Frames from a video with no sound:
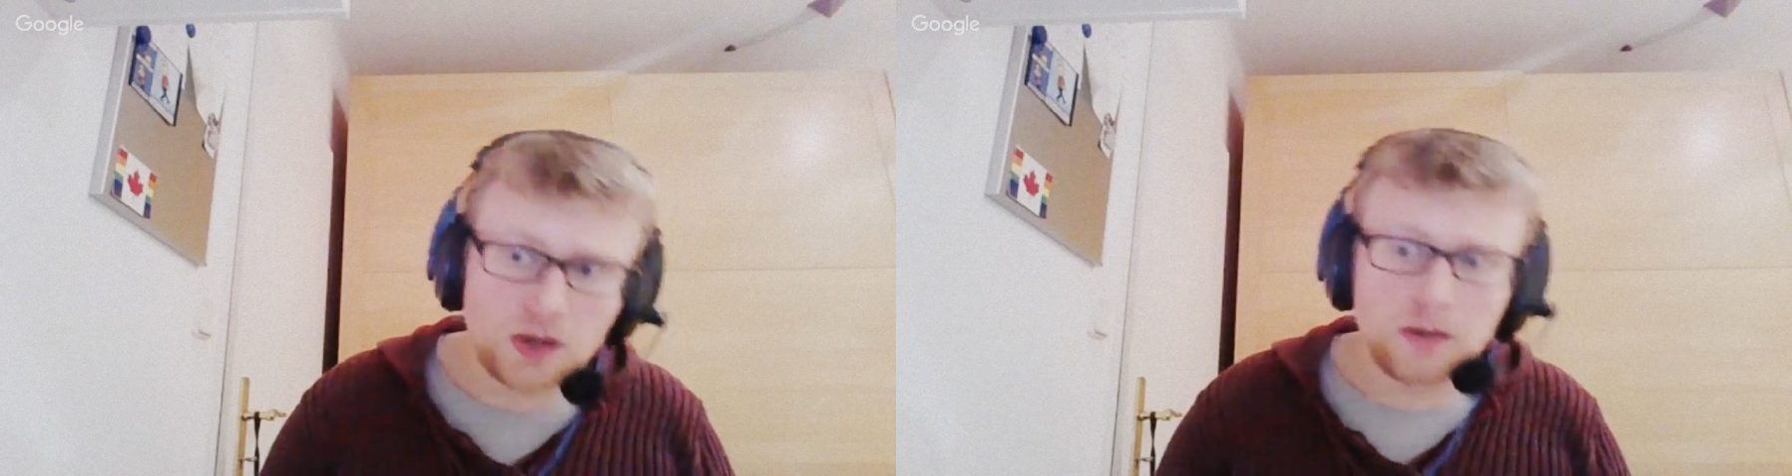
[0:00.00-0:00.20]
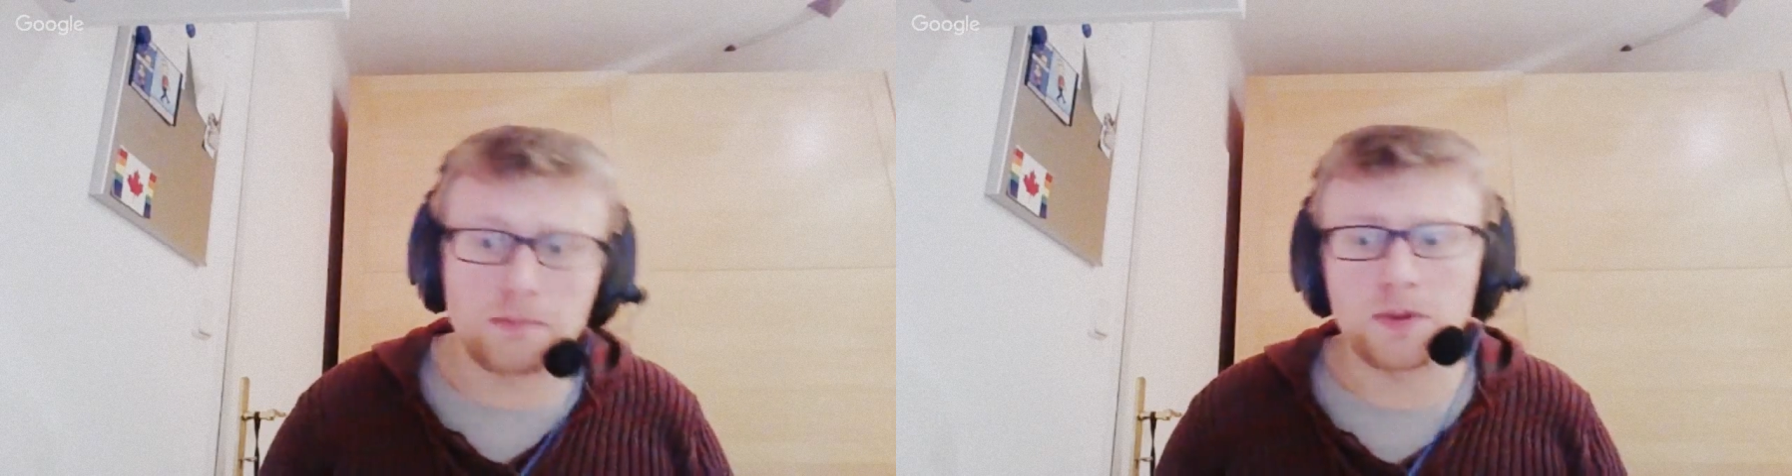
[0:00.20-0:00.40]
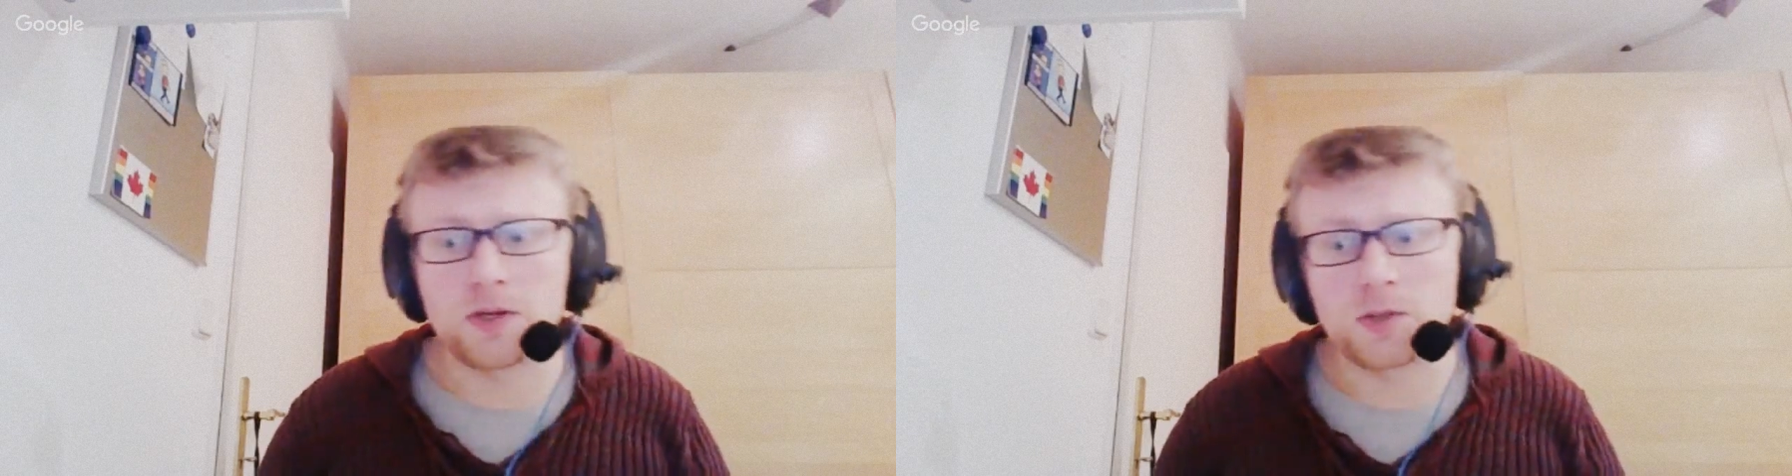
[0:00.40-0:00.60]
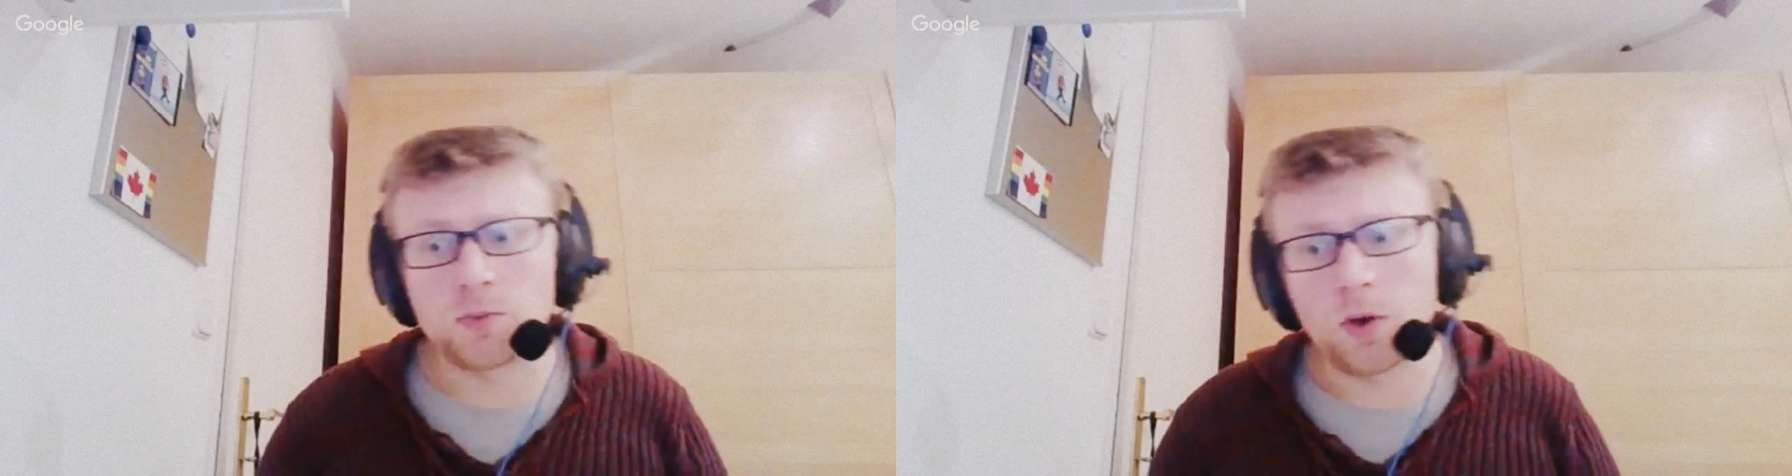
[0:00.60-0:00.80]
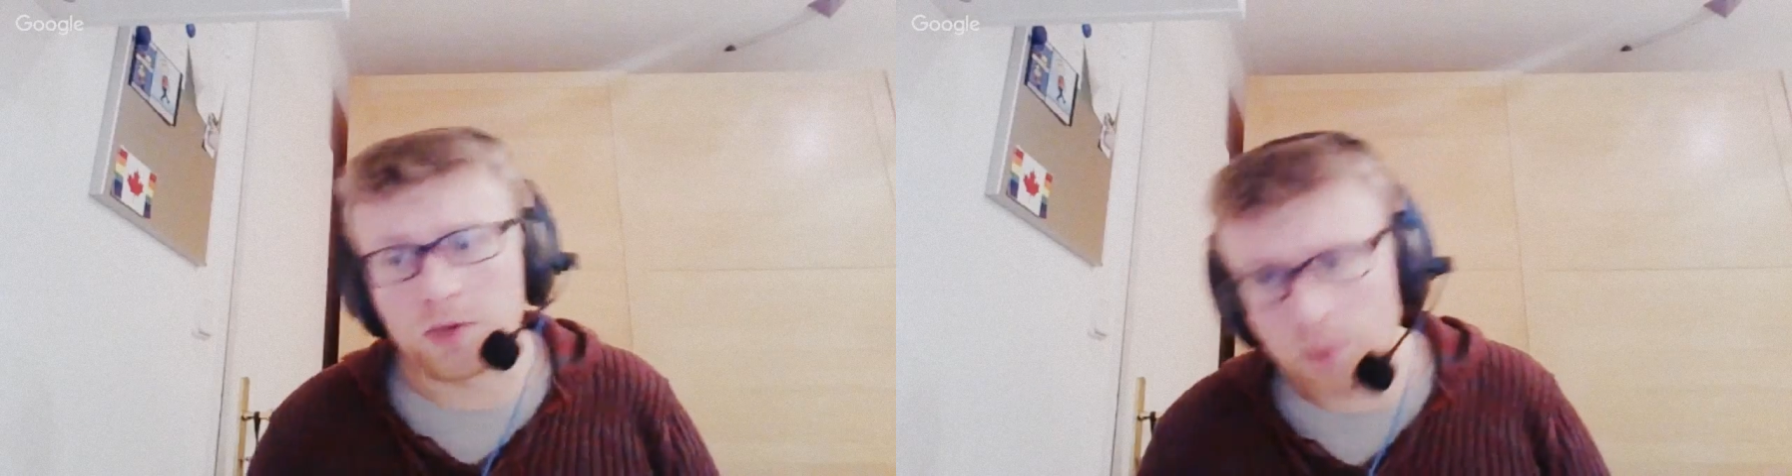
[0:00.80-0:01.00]
but has
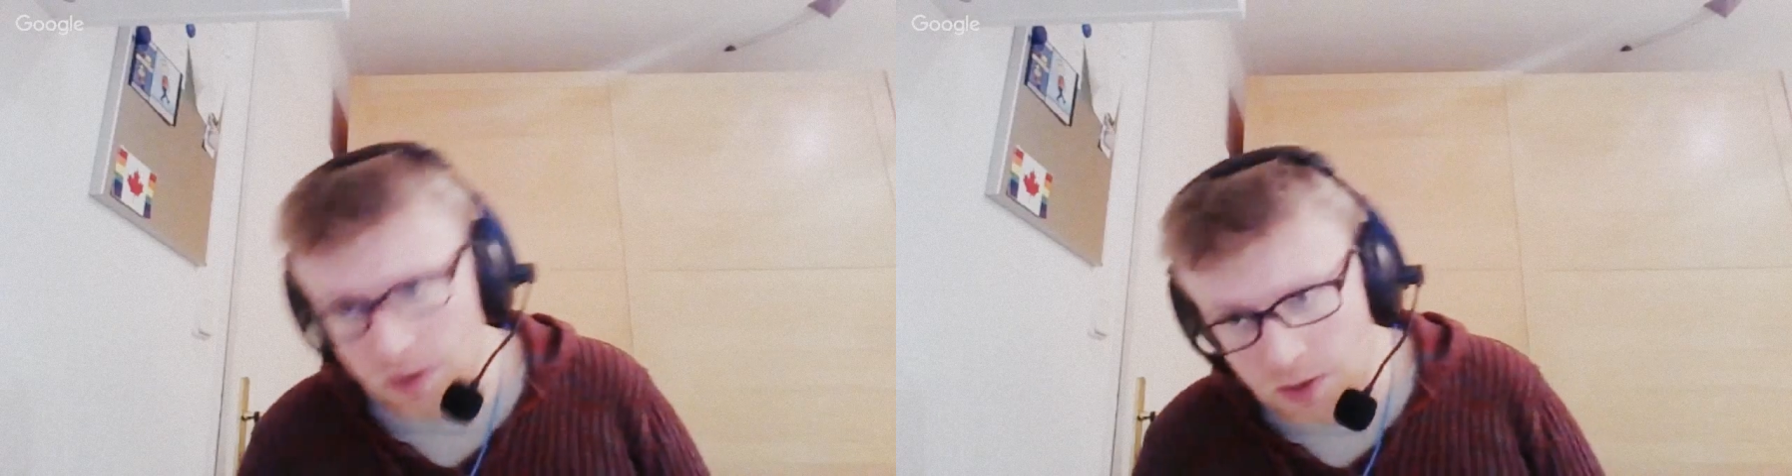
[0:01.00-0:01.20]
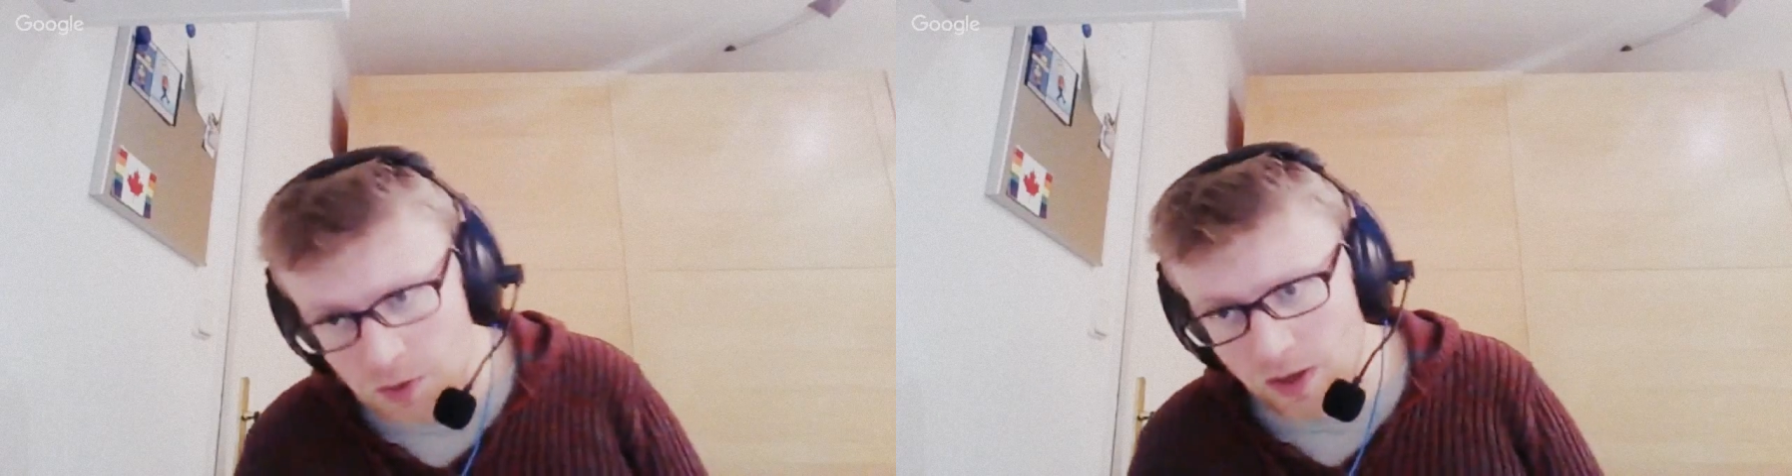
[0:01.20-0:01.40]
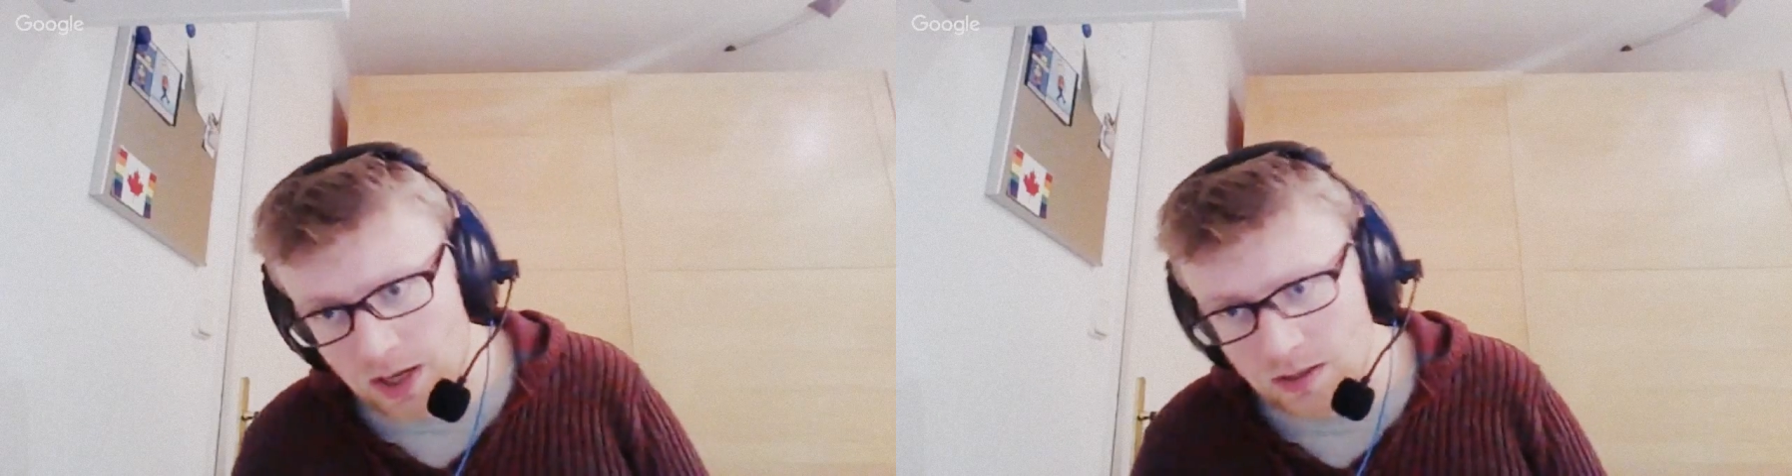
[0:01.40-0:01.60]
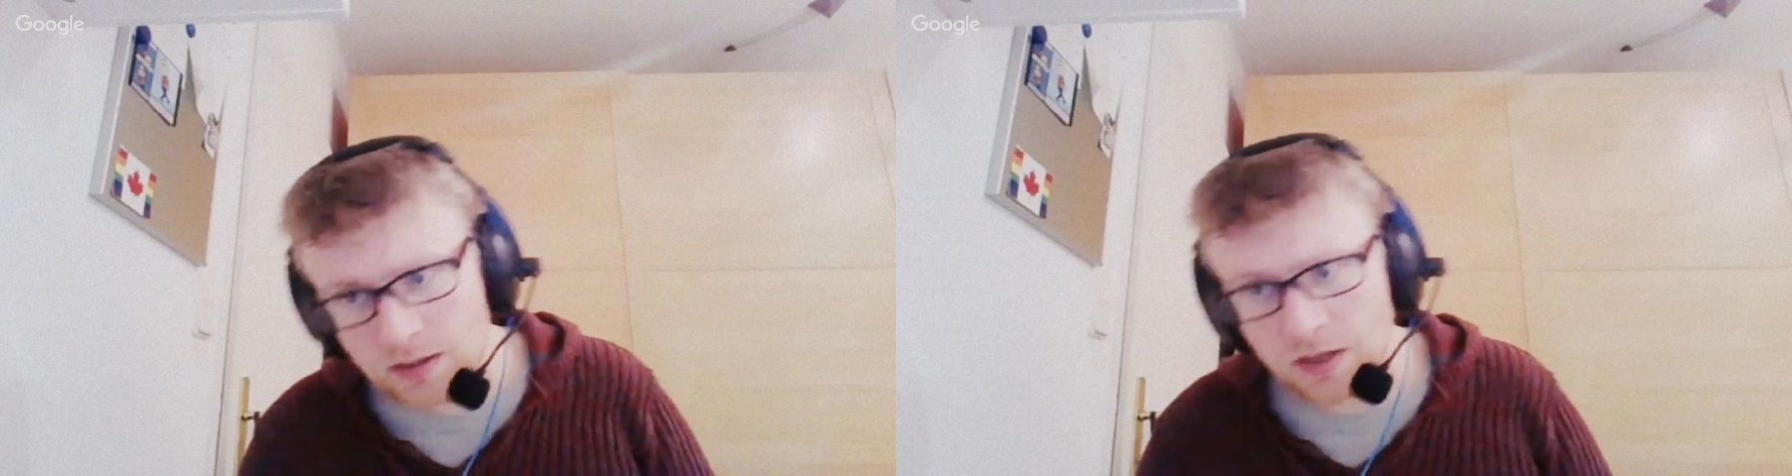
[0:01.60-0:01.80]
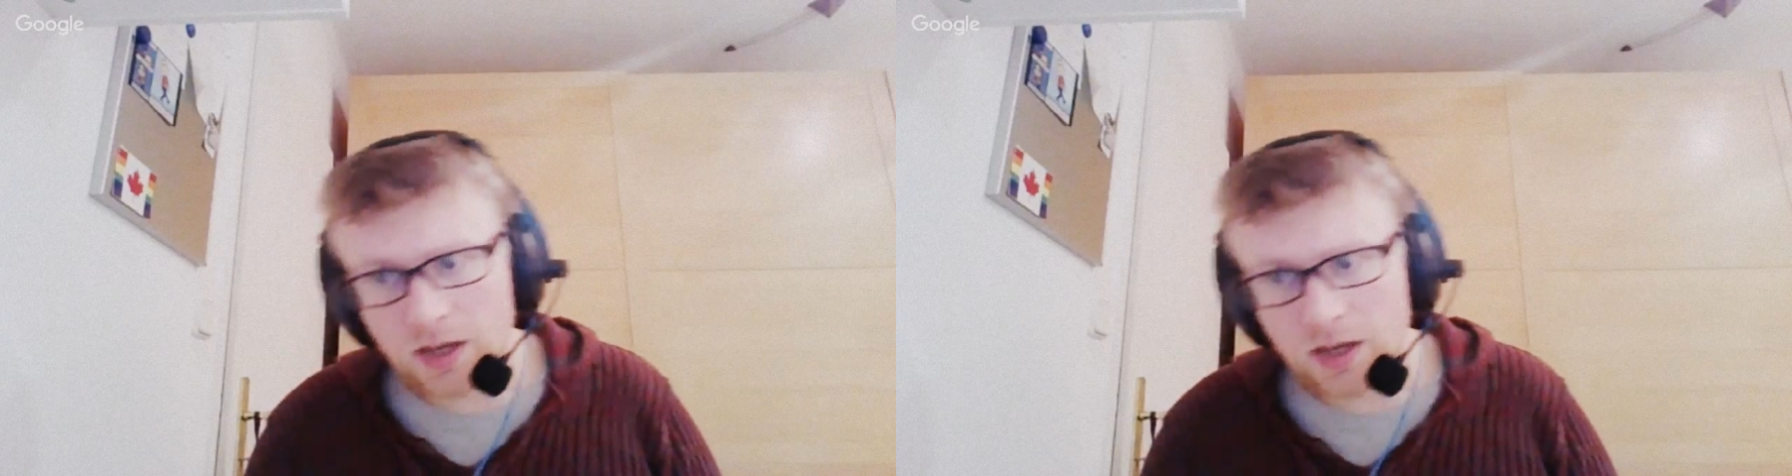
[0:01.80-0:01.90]
only won twice.